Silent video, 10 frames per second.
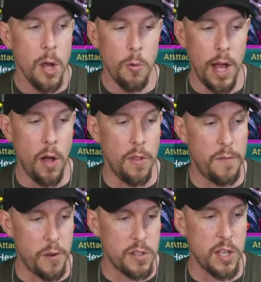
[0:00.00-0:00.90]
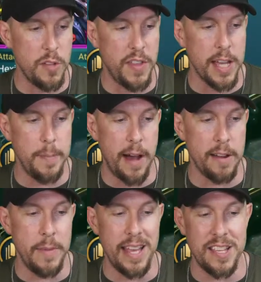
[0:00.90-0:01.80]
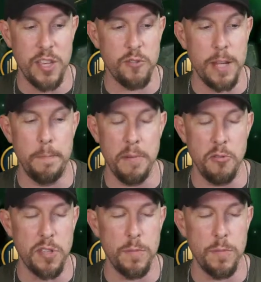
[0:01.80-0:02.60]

Well, the first good thing about him is you can build